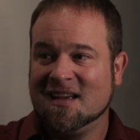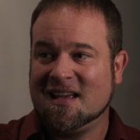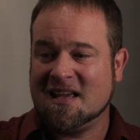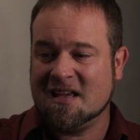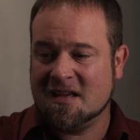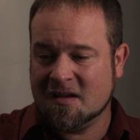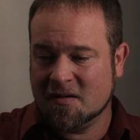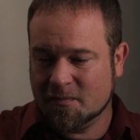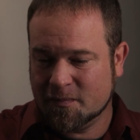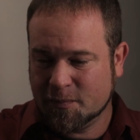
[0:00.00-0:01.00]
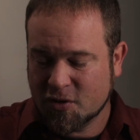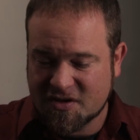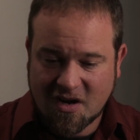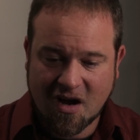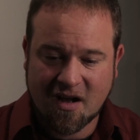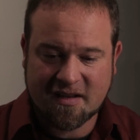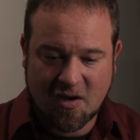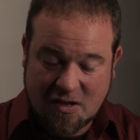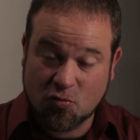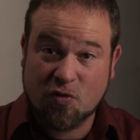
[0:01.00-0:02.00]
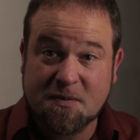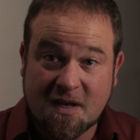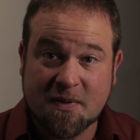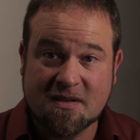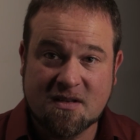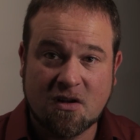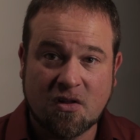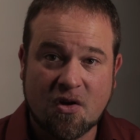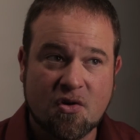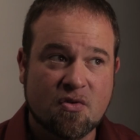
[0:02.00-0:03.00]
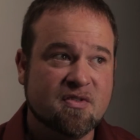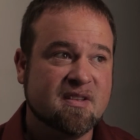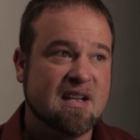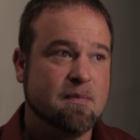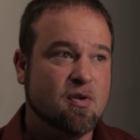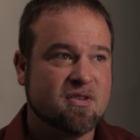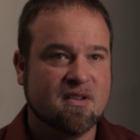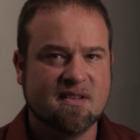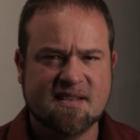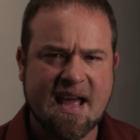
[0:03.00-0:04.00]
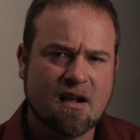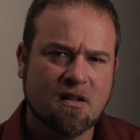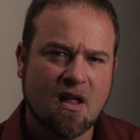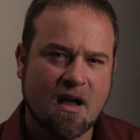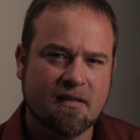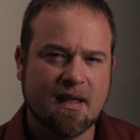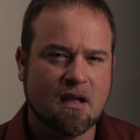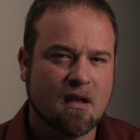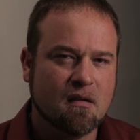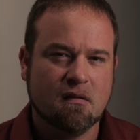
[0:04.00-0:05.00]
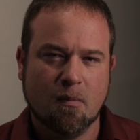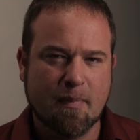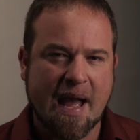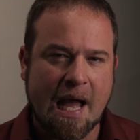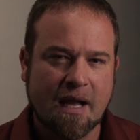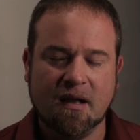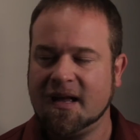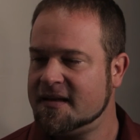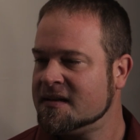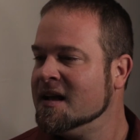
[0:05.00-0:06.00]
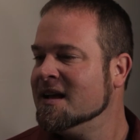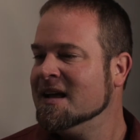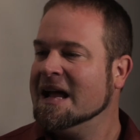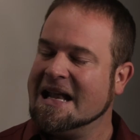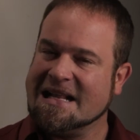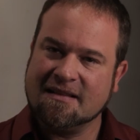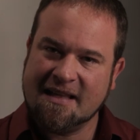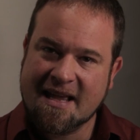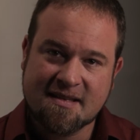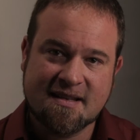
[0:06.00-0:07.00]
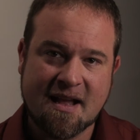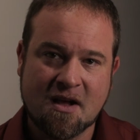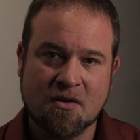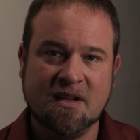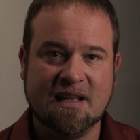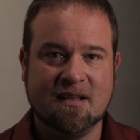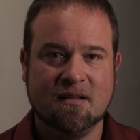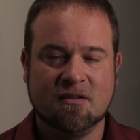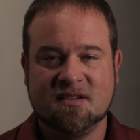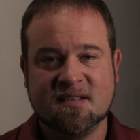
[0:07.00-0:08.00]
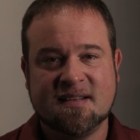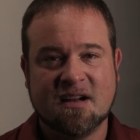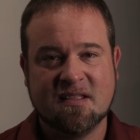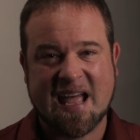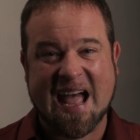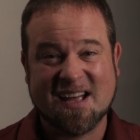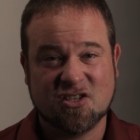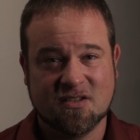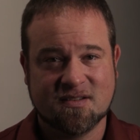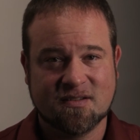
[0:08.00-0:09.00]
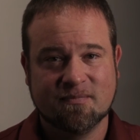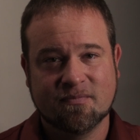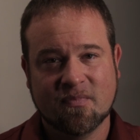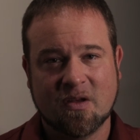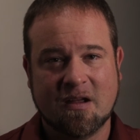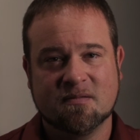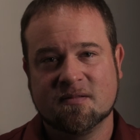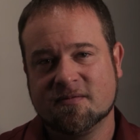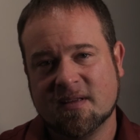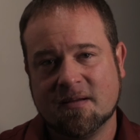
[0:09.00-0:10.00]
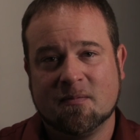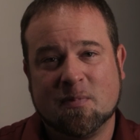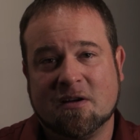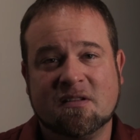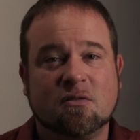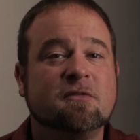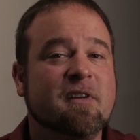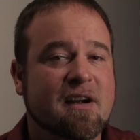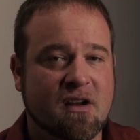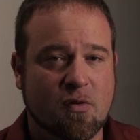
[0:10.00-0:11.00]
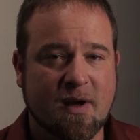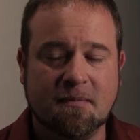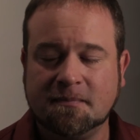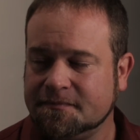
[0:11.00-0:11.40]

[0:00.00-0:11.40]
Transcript: He puts on, he rips up his clothes and he puts on sackcloth, like a bag, I guess. And he lays down he sits down in the ashes. Right? Apparently there's a fire nearby.